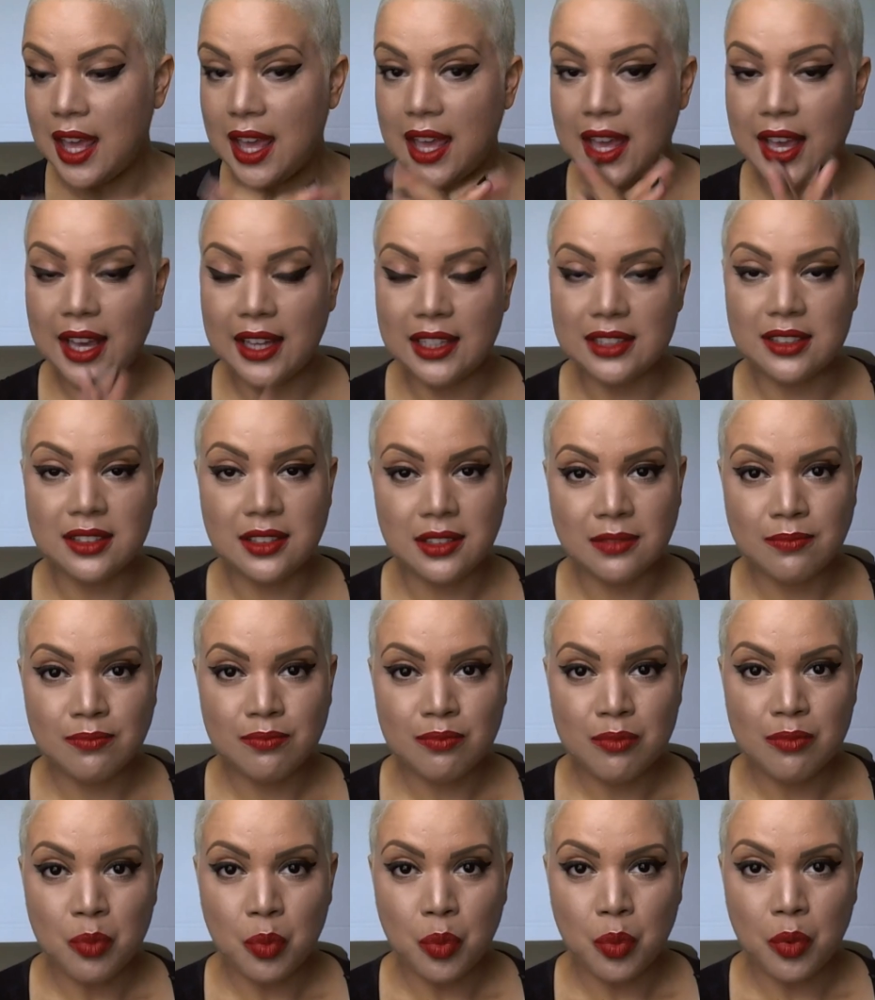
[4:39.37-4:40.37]
And
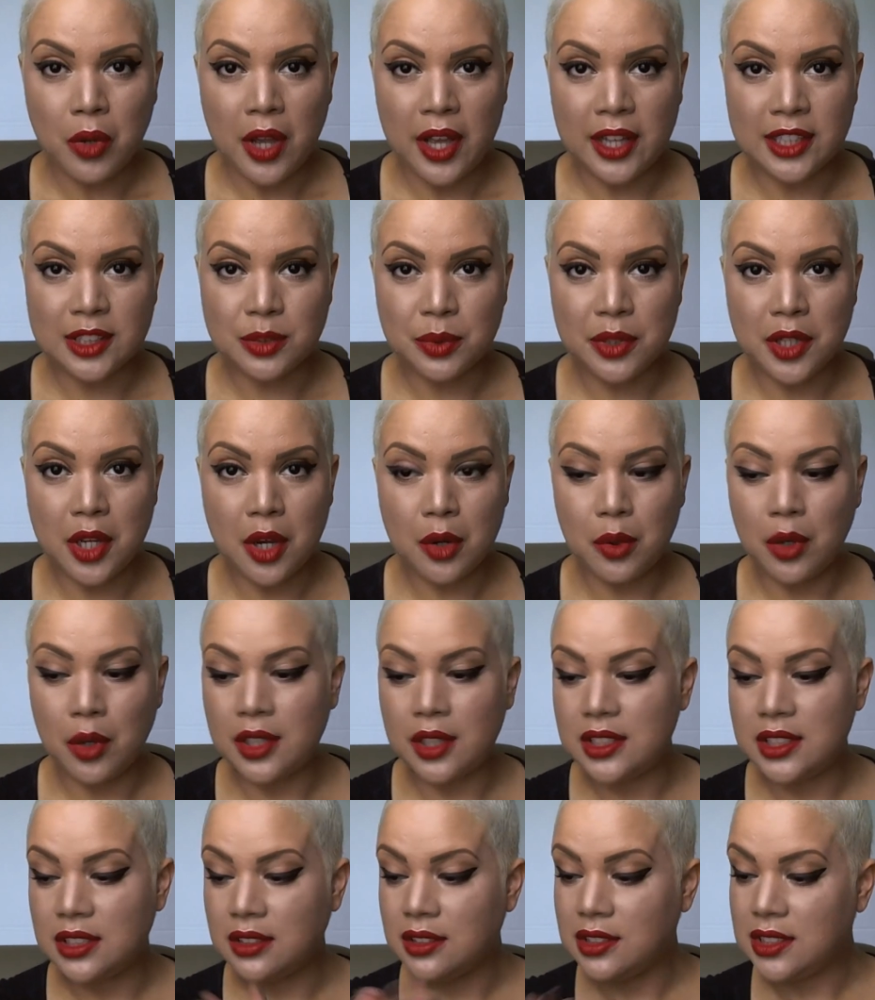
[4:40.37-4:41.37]
as we go
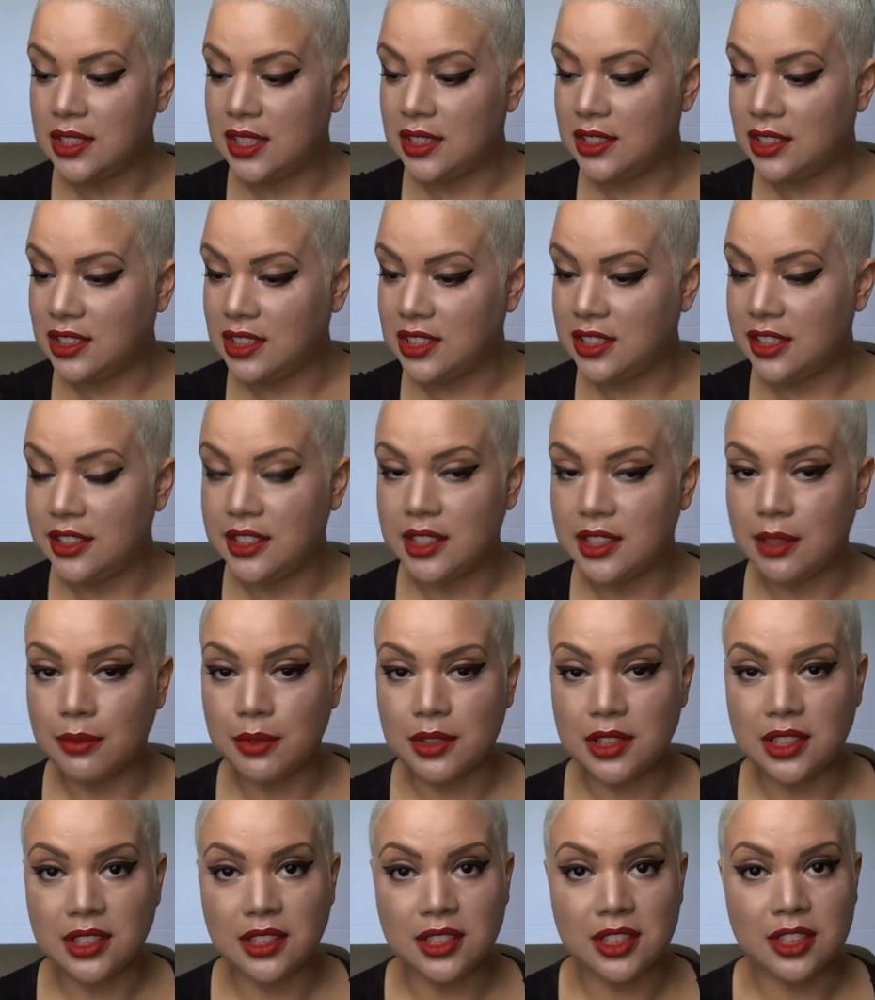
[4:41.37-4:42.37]
on in the series, I'm
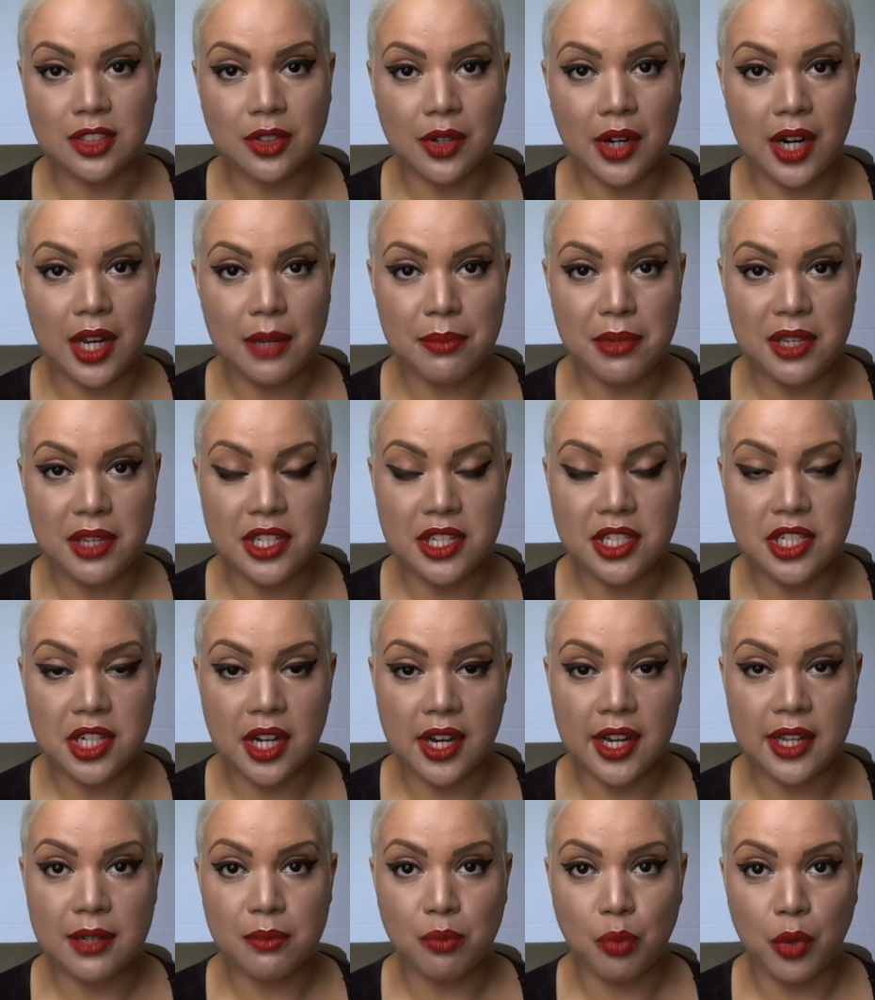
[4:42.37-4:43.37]
going to describe each
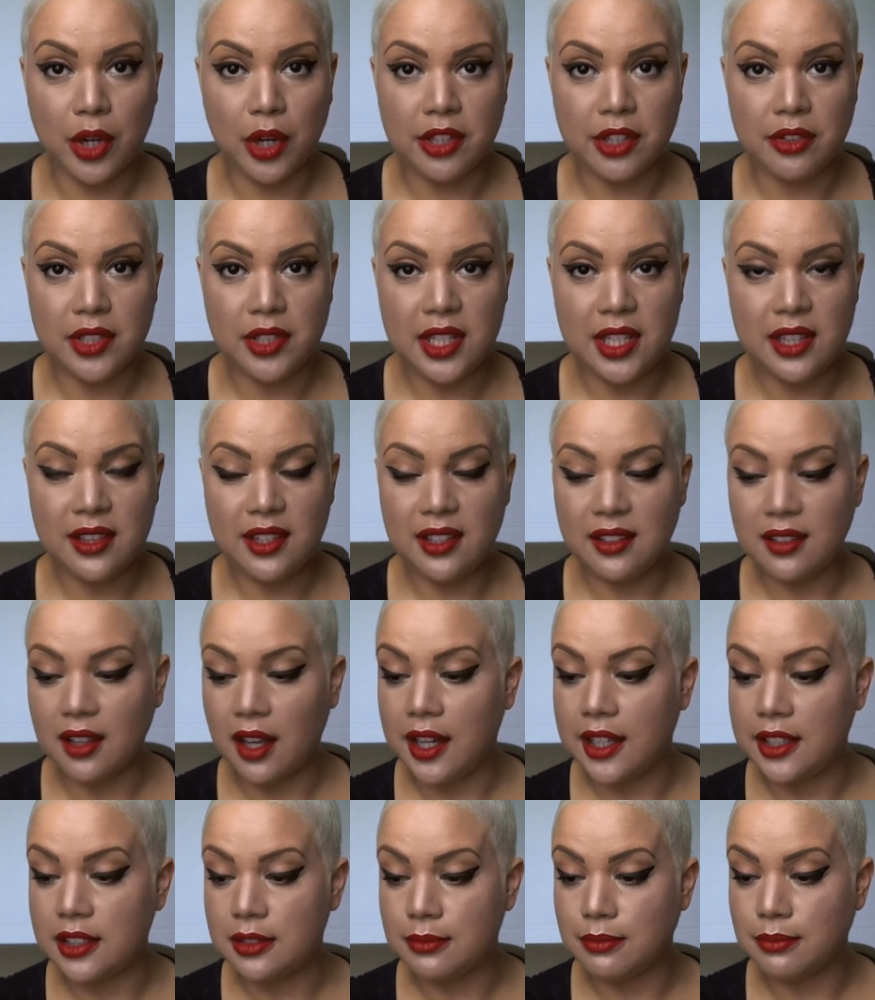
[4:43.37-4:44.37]
item, why you need these
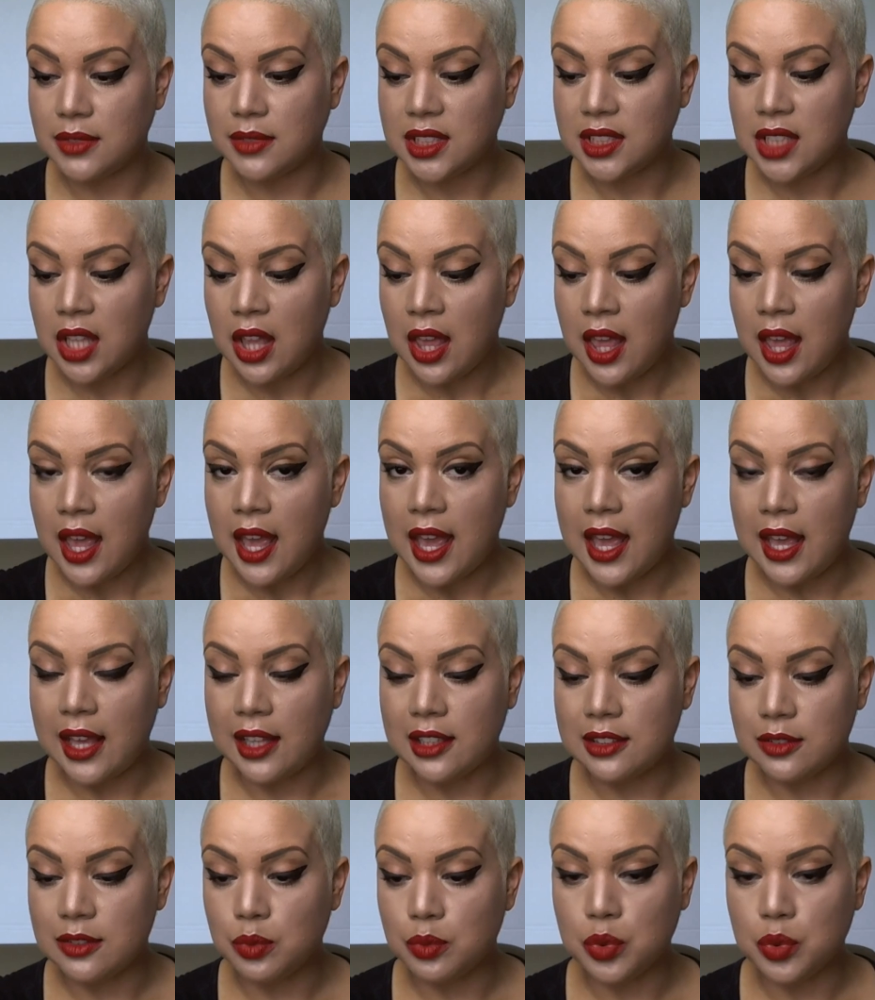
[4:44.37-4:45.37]
items,
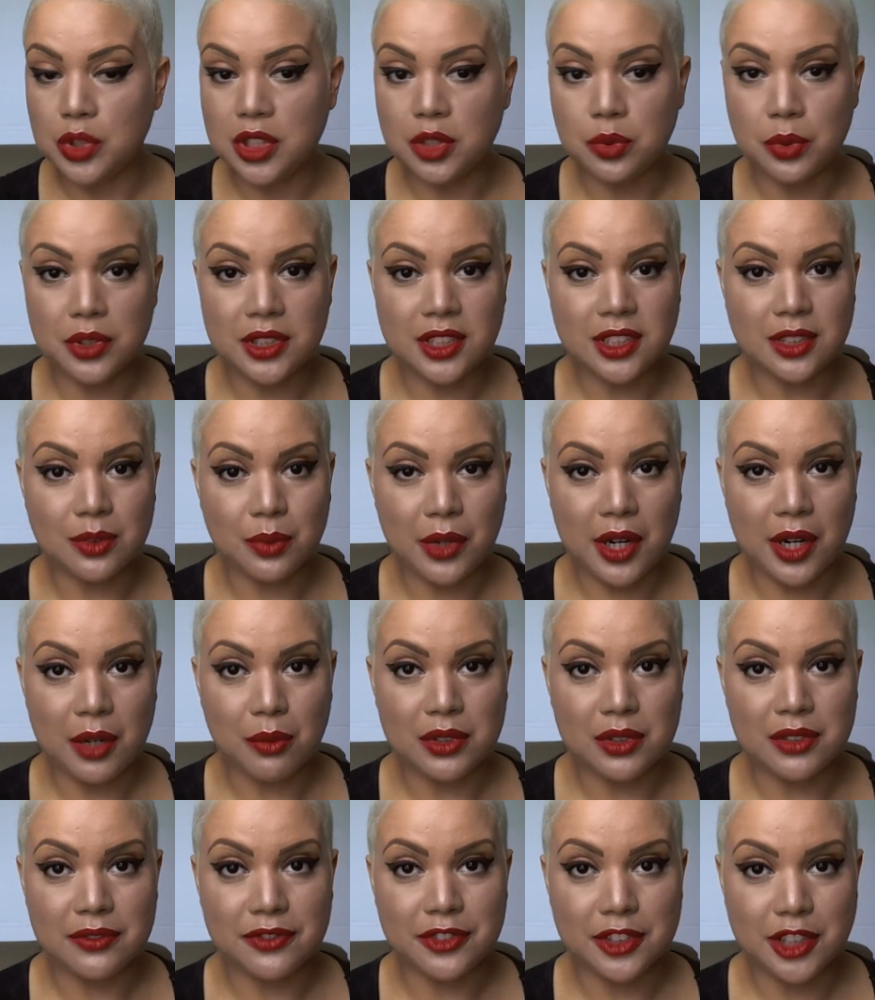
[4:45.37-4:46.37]
and which one's the right
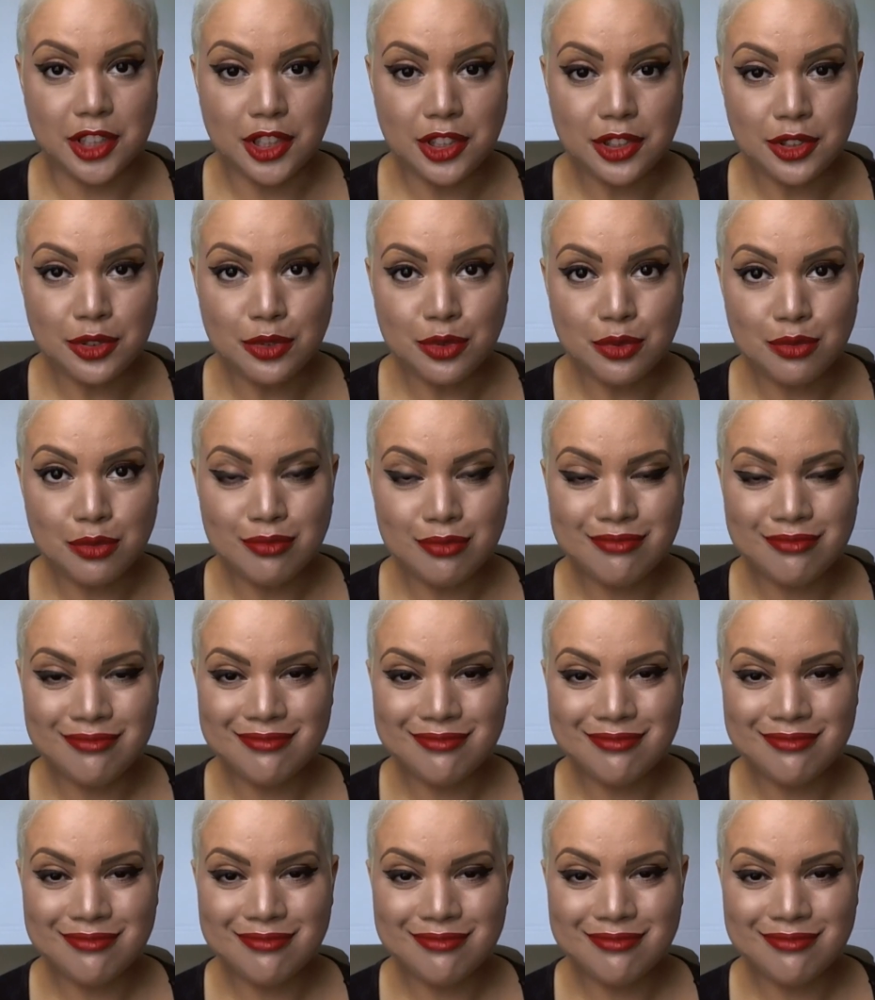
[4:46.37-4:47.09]
one for you.